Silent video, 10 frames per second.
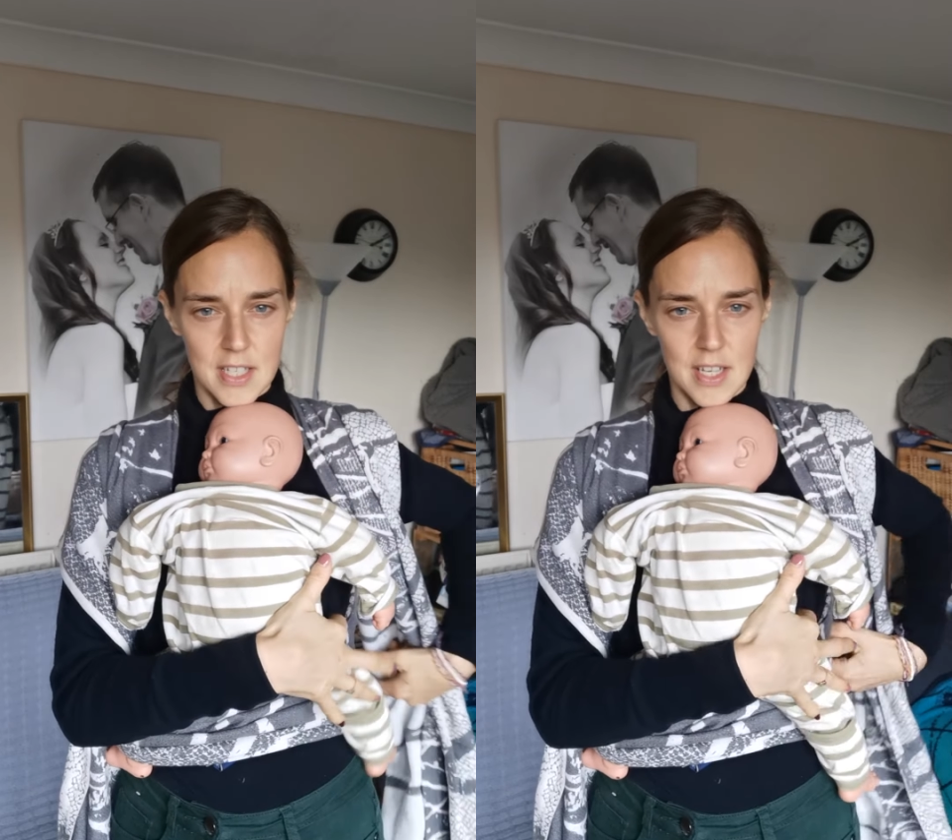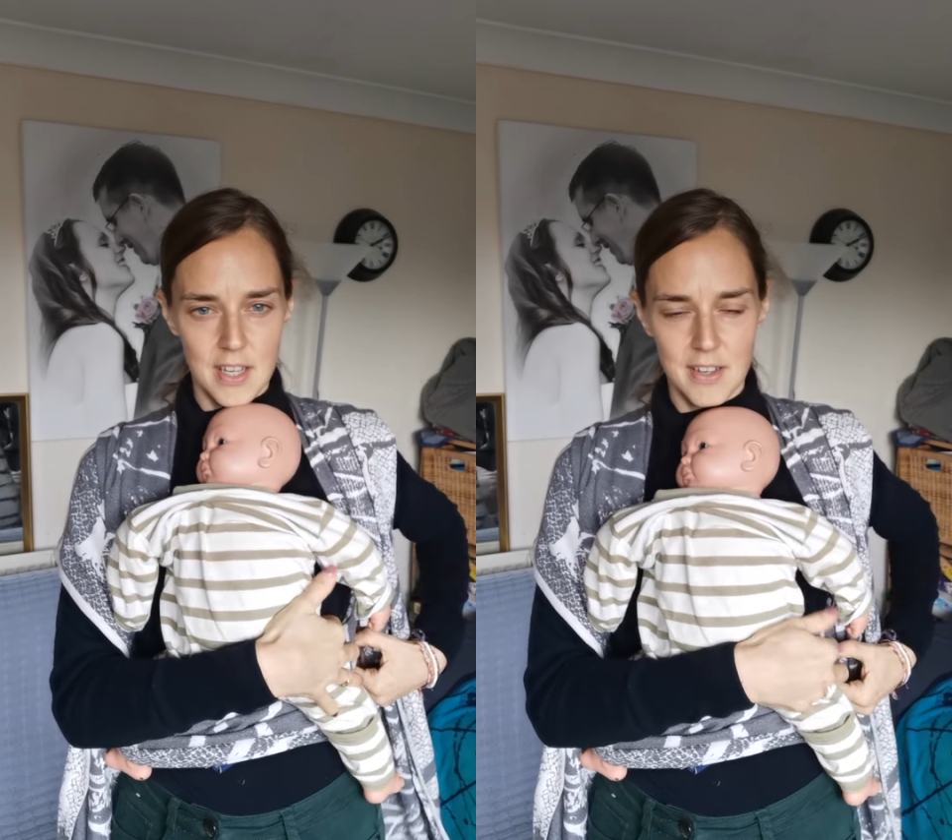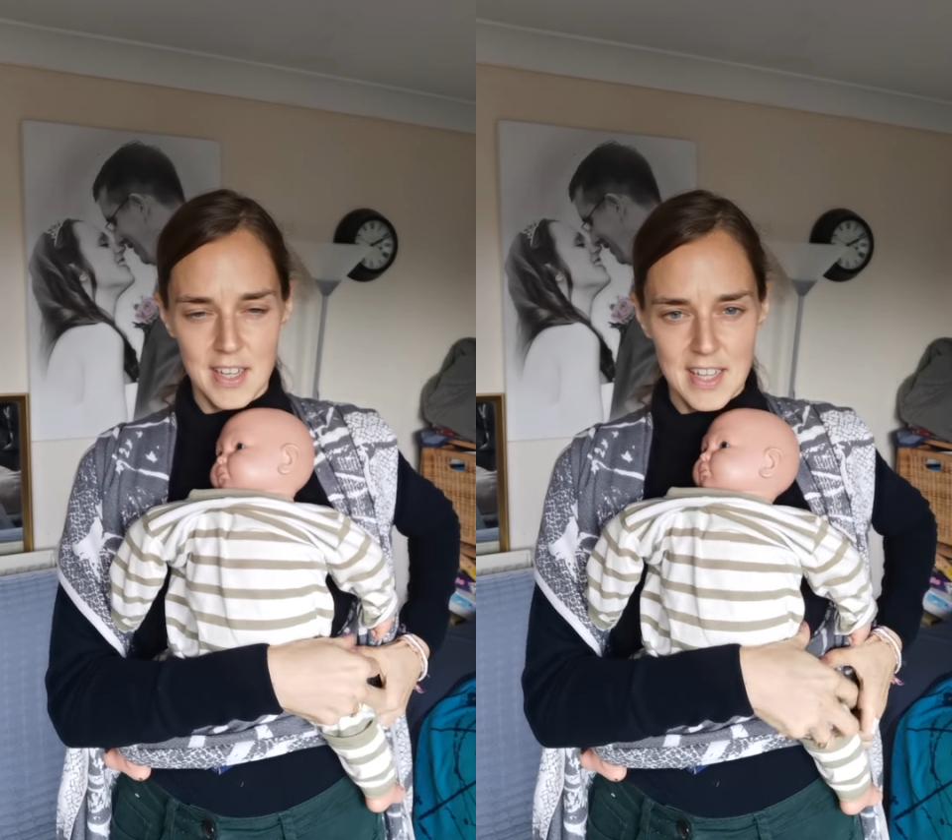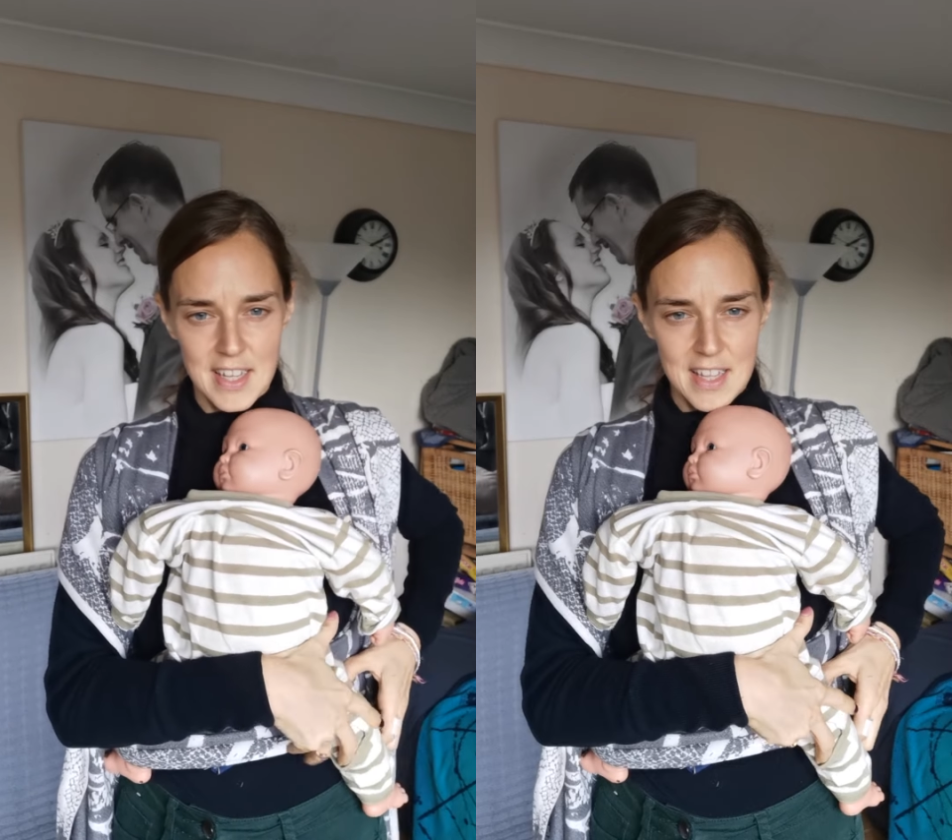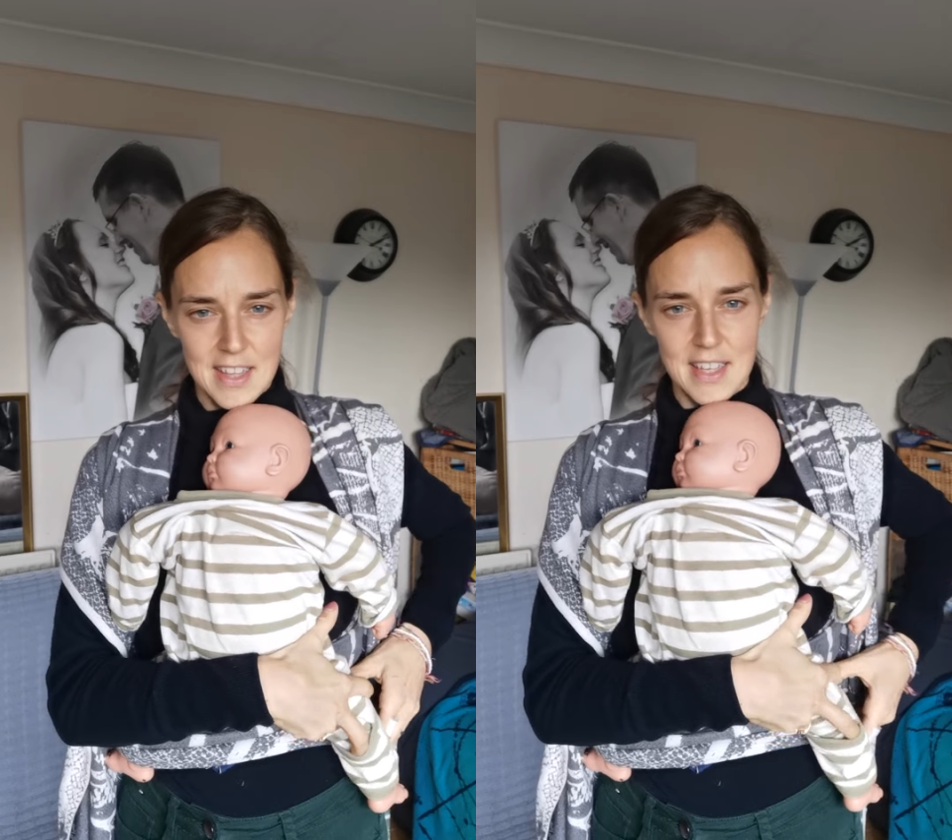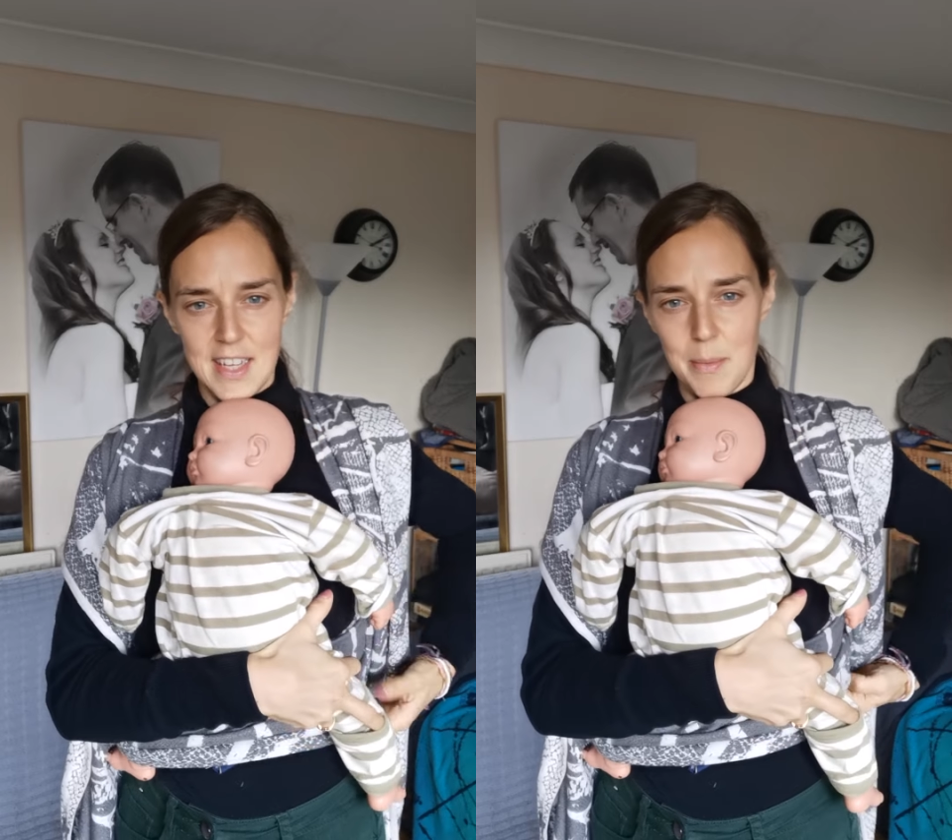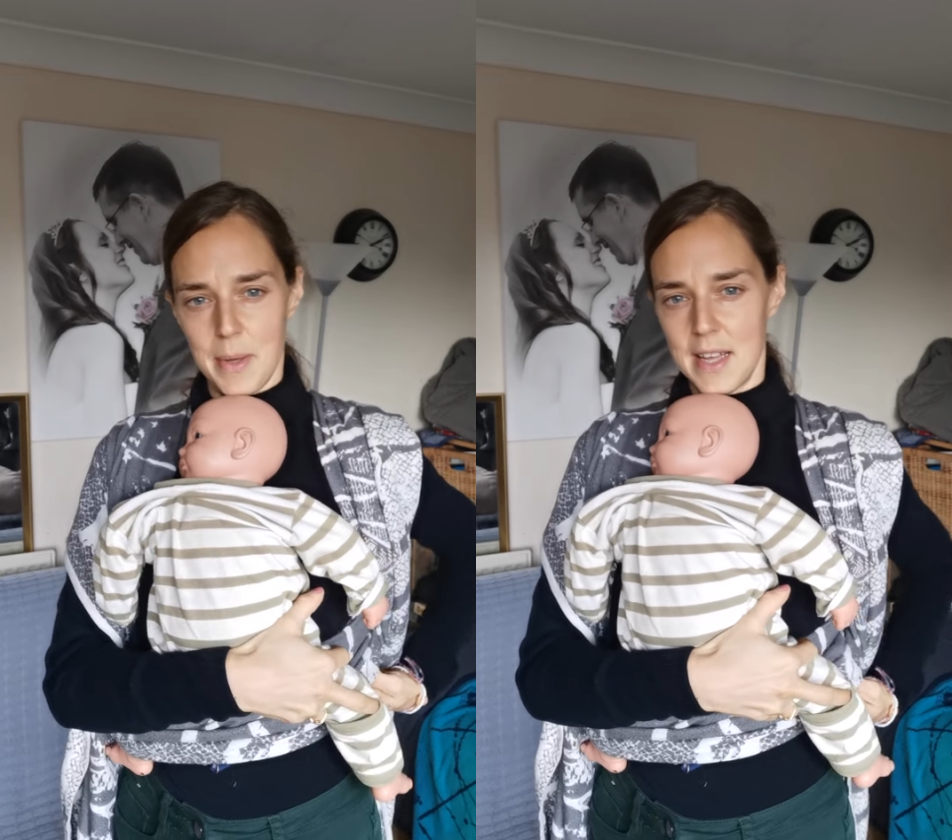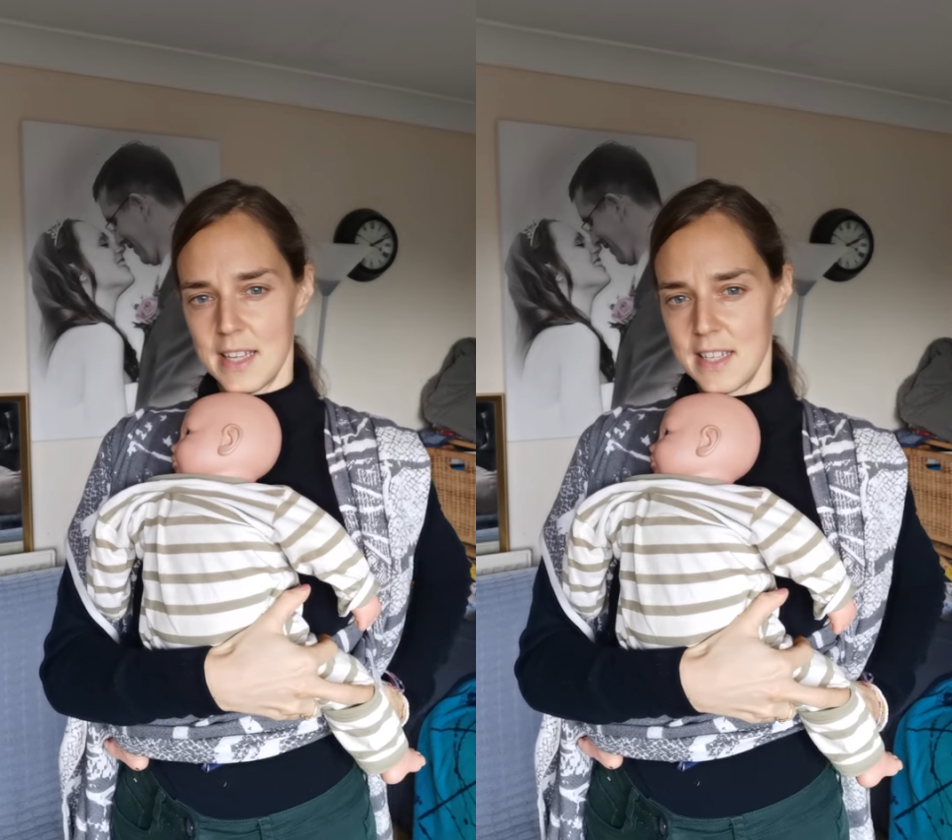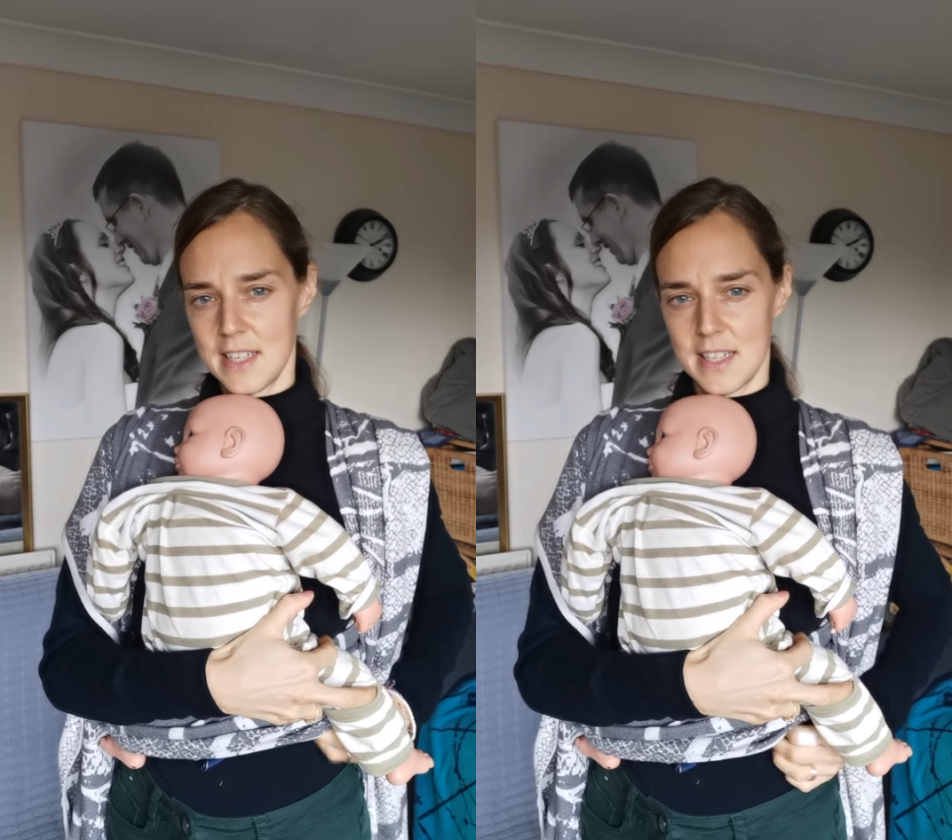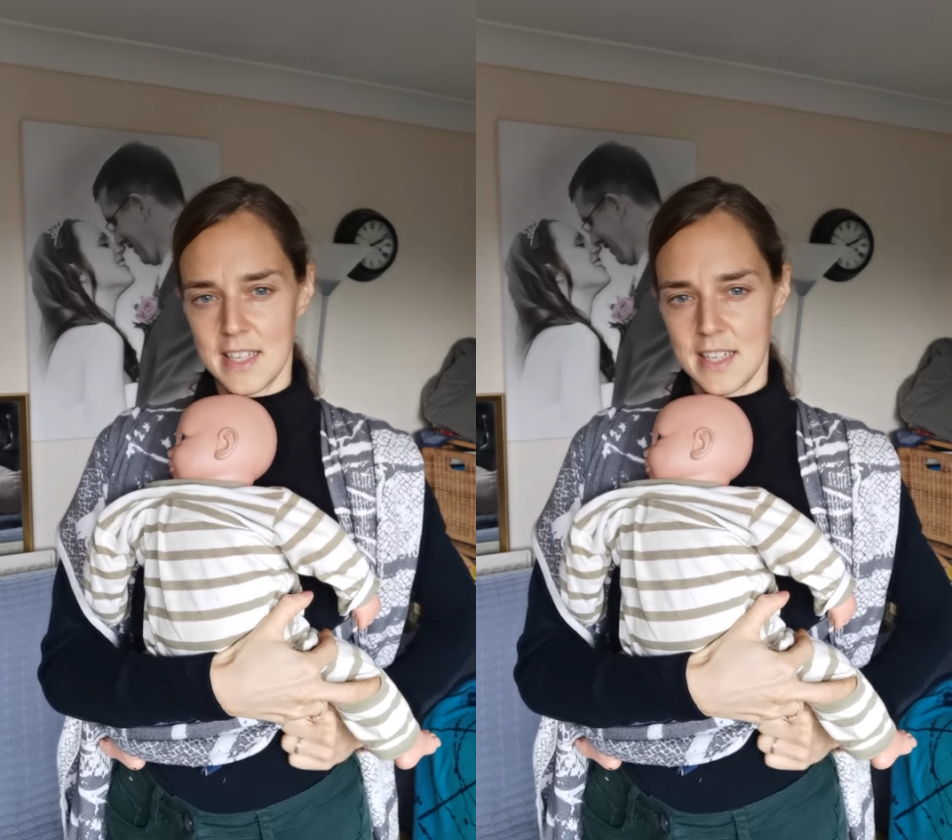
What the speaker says: to the knee pit,